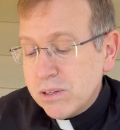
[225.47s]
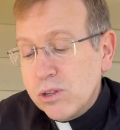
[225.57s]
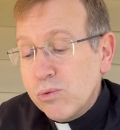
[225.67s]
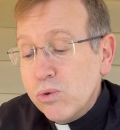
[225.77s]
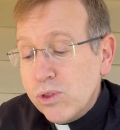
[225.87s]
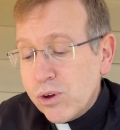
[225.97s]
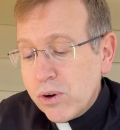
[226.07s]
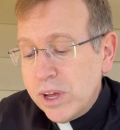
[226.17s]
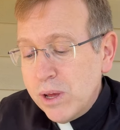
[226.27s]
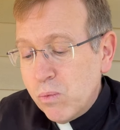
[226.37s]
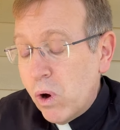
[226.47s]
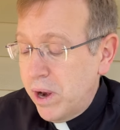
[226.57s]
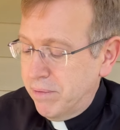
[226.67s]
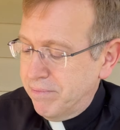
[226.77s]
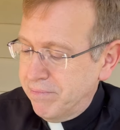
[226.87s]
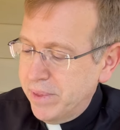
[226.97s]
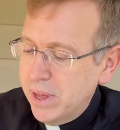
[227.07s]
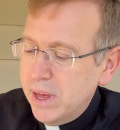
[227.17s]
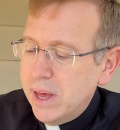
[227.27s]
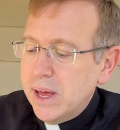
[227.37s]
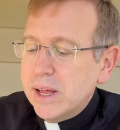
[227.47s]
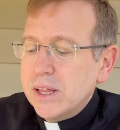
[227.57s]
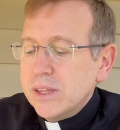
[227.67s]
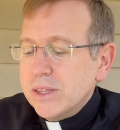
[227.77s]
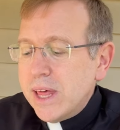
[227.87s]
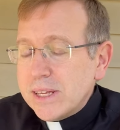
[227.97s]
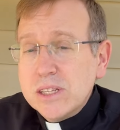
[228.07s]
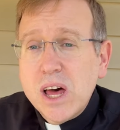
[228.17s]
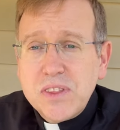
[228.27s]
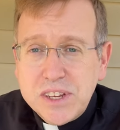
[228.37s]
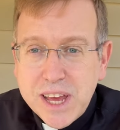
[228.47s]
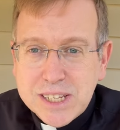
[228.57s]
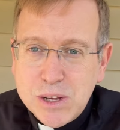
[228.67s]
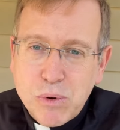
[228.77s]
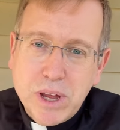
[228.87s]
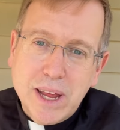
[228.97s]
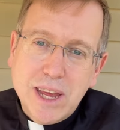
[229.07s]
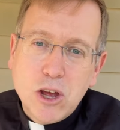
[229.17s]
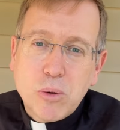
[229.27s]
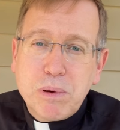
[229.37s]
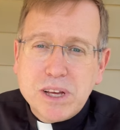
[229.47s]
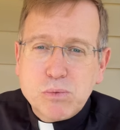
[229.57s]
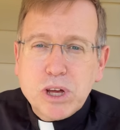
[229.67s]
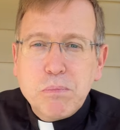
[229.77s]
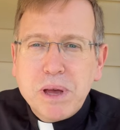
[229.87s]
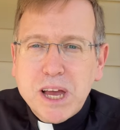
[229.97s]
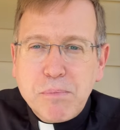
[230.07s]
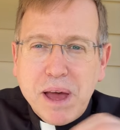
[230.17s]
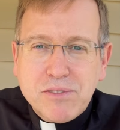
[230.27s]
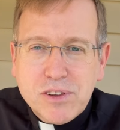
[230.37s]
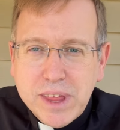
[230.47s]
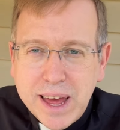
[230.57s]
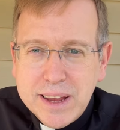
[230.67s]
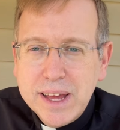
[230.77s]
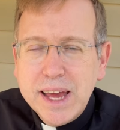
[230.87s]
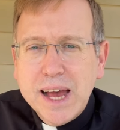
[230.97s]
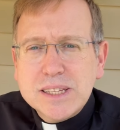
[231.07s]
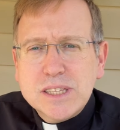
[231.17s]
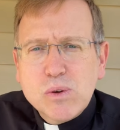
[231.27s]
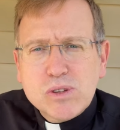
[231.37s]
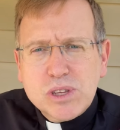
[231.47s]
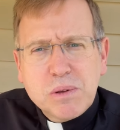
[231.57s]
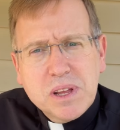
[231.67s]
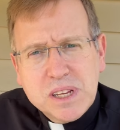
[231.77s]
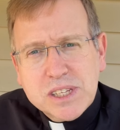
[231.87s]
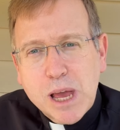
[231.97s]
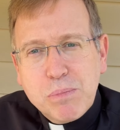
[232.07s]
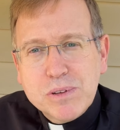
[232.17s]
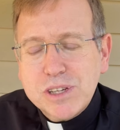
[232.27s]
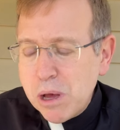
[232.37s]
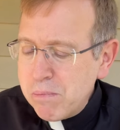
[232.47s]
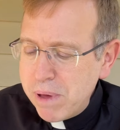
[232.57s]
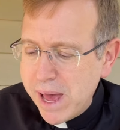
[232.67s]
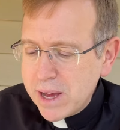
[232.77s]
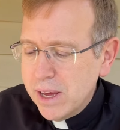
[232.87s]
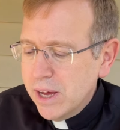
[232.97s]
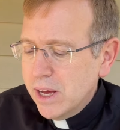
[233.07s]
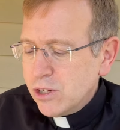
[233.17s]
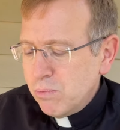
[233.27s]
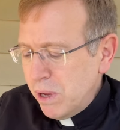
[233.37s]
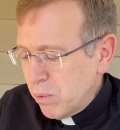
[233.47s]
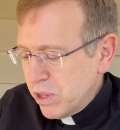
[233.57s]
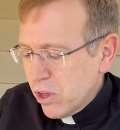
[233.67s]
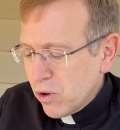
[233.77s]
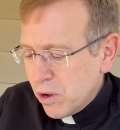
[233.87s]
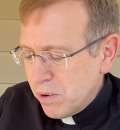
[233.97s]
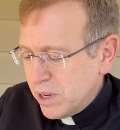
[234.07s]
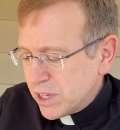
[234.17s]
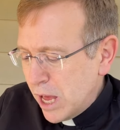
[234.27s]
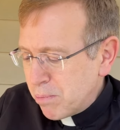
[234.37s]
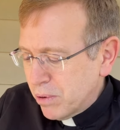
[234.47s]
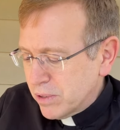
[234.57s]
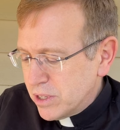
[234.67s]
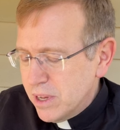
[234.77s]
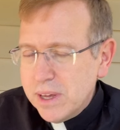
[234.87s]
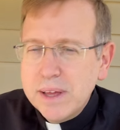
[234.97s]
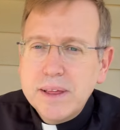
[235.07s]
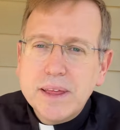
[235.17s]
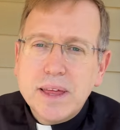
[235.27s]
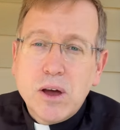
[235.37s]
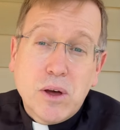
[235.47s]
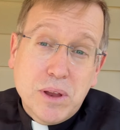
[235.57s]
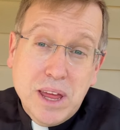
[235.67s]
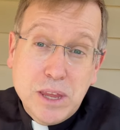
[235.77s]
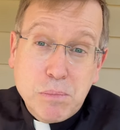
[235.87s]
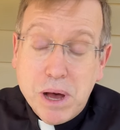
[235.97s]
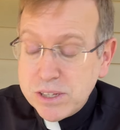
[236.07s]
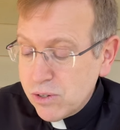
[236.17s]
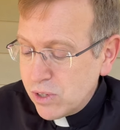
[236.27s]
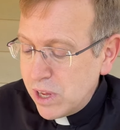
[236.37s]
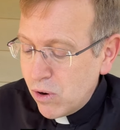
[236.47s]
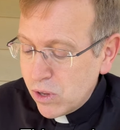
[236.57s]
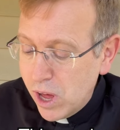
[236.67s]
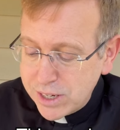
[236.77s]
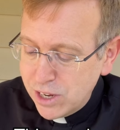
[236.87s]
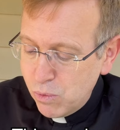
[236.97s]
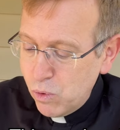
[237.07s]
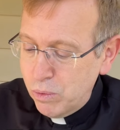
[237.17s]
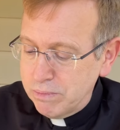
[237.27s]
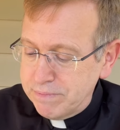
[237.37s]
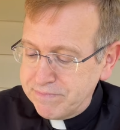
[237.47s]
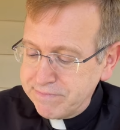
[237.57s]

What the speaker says: through 31. That's not the text that we're going to hear, because we're going to pick up after that. As those disciples come back to meet with the other disciples and the apostles that are locked in a room,